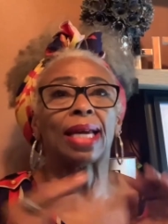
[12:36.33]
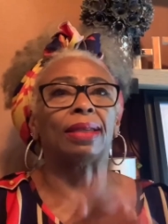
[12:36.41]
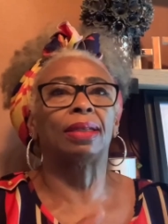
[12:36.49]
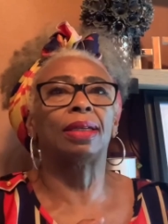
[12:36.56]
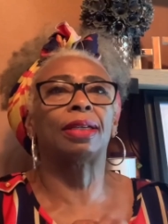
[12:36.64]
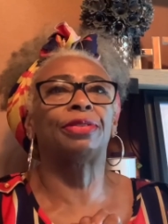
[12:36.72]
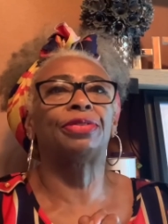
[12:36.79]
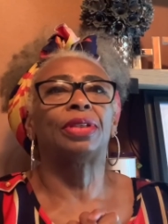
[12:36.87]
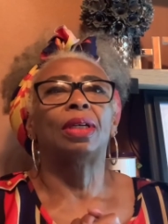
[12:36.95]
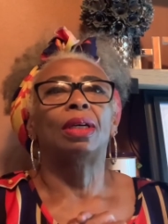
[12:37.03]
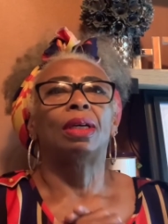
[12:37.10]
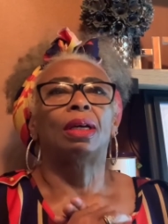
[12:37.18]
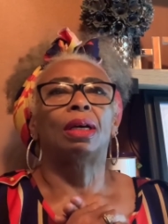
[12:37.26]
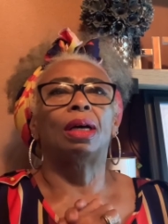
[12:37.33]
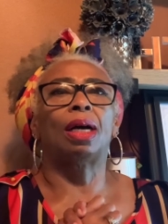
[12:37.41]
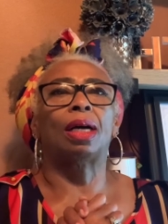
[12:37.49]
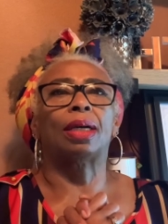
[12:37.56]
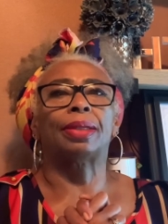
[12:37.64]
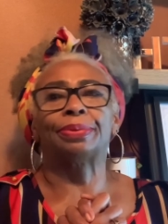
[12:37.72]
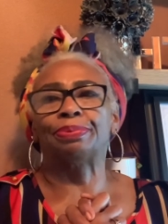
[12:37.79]
love
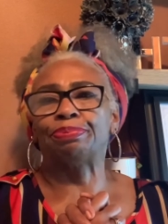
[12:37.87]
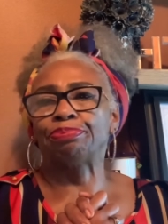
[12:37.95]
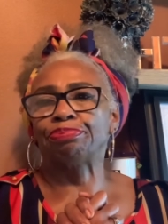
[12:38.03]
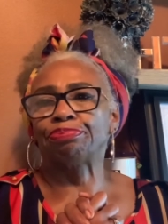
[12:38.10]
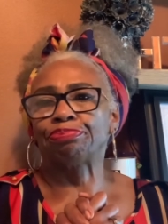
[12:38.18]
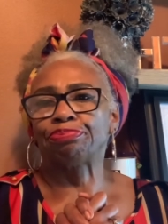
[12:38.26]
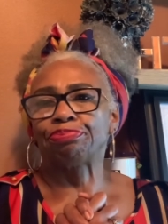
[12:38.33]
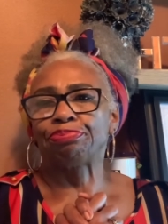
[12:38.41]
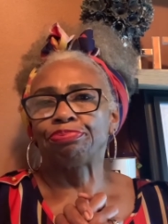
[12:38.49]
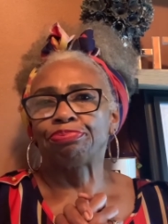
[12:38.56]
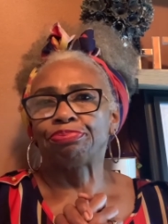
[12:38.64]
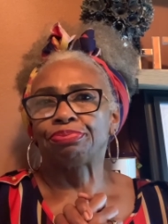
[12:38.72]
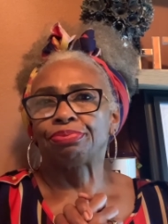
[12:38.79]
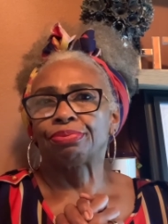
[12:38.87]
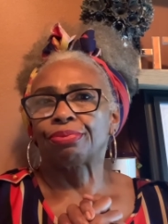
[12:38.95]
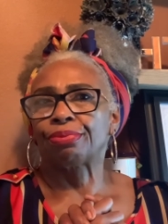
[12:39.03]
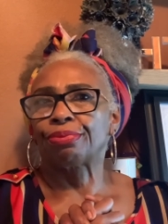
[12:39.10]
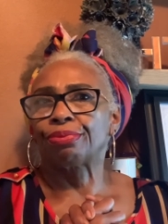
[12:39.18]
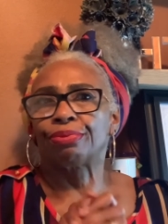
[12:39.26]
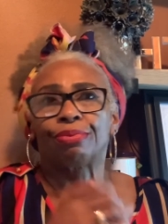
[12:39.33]
um,
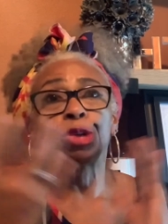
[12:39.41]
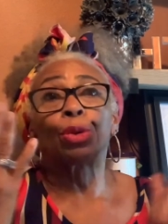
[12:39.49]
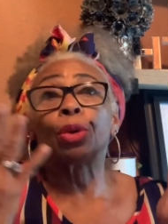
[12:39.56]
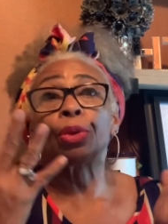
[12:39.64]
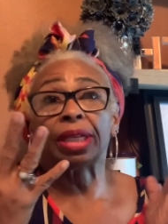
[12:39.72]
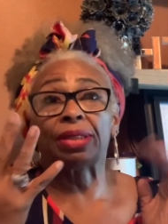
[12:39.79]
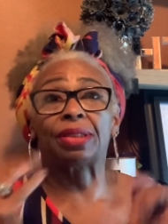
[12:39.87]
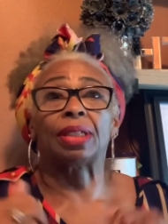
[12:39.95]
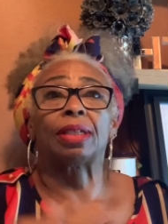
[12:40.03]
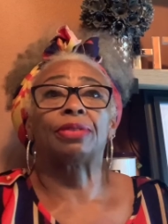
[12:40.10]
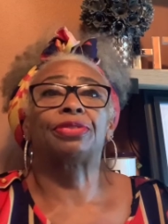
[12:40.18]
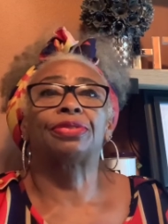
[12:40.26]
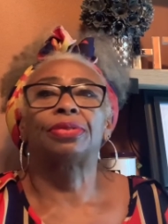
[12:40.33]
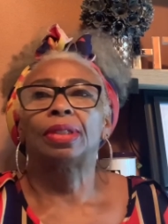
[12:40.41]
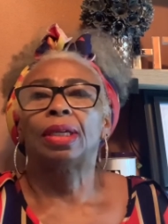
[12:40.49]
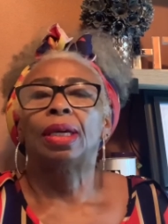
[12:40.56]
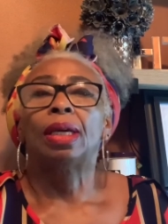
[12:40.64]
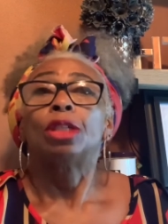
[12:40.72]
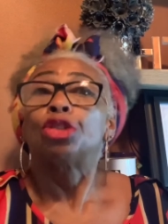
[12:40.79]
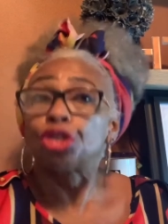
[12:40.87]
growing stuff.
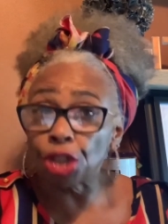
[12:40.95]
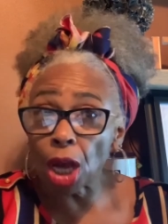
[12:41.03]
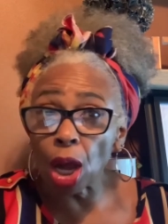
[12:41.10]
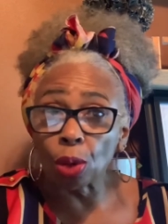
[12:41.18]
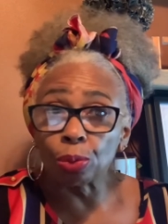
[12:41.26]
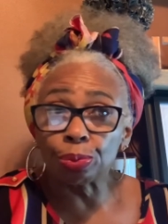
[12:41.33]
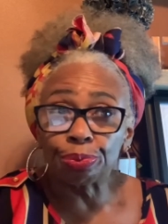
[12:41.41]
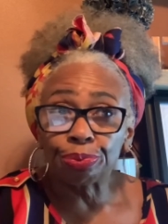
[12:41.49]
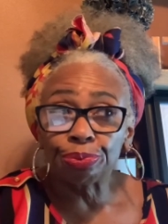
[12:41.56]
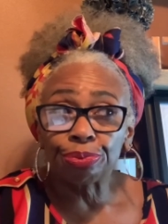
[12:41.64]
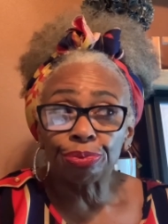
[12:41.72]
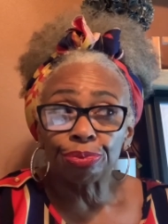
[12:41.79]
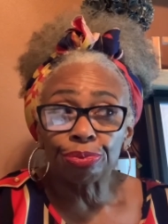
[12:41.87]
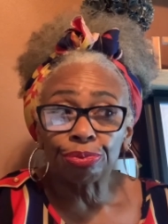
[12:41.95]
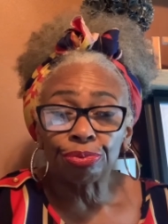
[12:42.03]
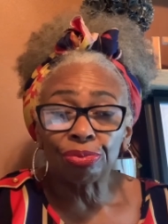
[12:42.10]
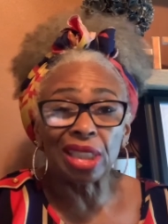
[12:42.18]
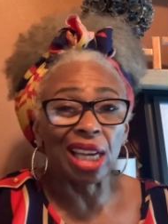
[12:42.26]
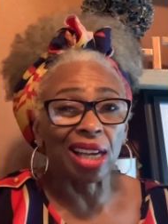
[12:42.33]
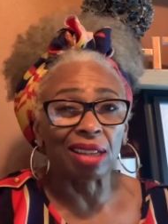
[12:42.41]
So
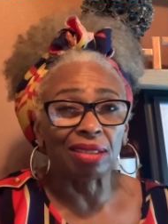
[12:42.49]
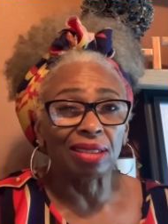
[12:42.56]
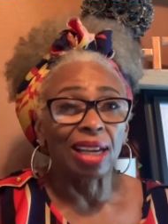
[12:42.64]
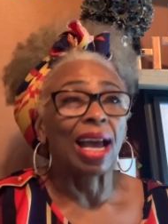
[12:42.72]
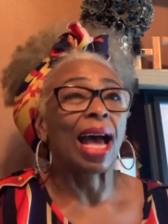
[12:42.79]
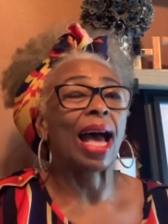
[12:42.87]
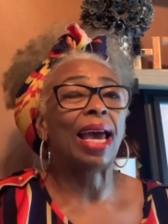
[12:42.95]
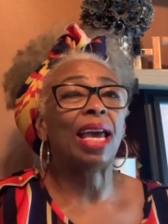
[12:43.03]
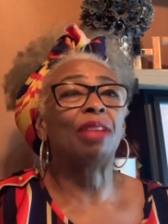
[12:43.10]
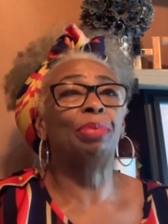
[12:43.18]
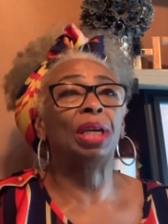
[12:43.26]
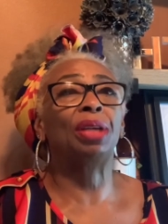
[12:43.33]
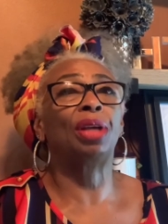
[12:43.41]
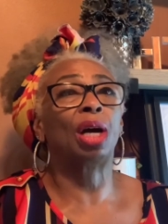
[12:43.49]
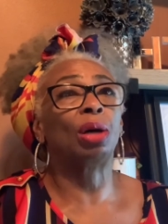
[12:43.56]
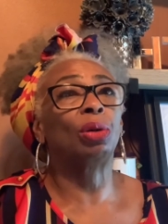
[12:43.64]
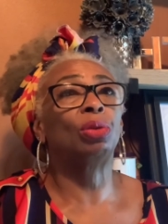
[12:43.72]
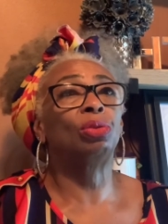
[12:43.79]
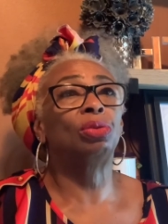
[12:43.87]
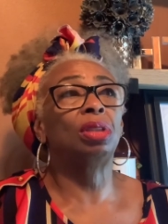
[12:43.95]
now I have been
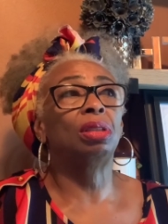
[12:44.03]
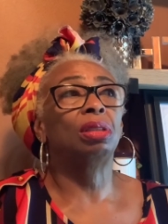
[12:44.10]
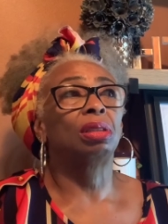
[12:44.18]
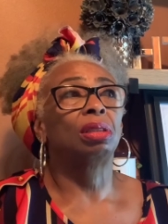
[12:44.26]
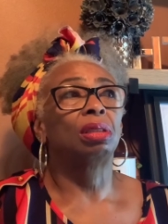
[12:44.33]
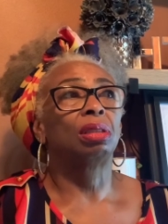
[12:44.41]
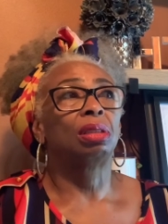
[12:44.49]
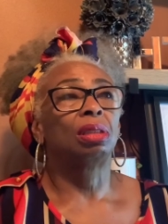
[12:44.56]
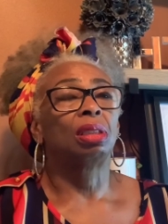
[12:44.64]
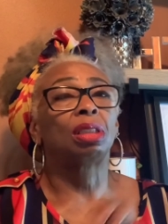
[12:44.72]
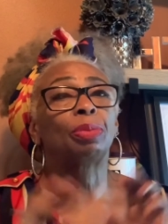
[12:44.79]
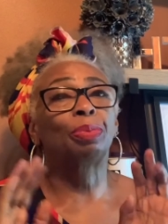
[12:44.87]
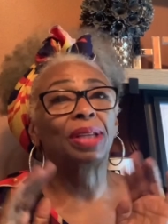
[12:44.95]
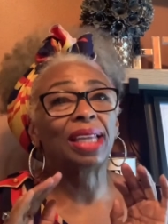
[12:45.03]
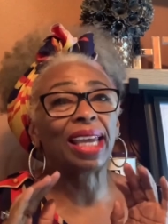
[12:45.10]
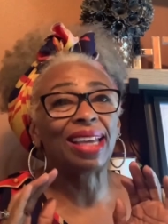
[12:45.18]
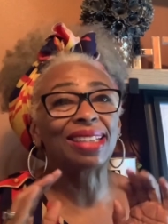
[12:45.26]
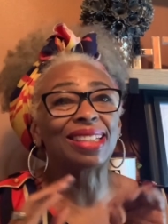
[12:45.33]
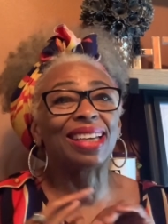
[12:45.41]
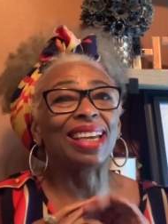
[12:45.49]
known to
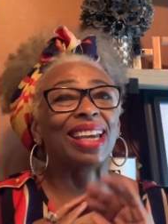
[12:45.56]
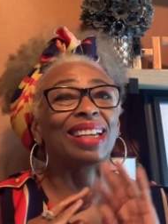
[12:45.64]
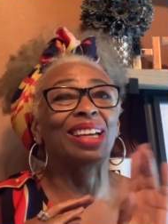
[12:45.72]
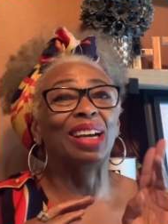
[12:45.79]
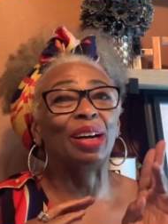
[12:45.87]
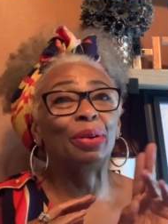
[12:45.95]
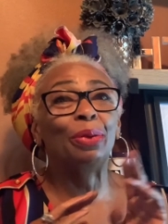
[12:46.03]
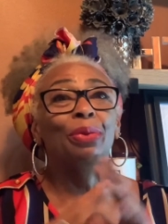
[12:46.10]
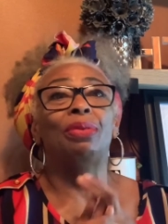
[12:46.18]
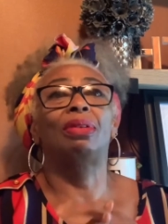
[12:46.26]
plant and go.